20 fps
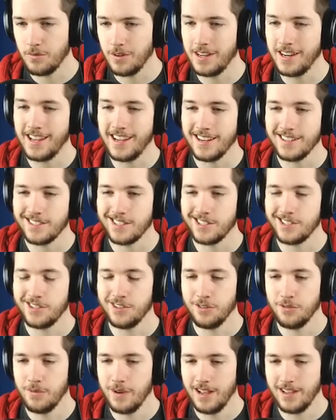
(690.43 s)
Want access
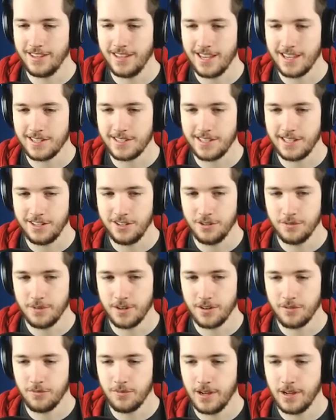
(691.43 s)
to a well. Yes, they do want a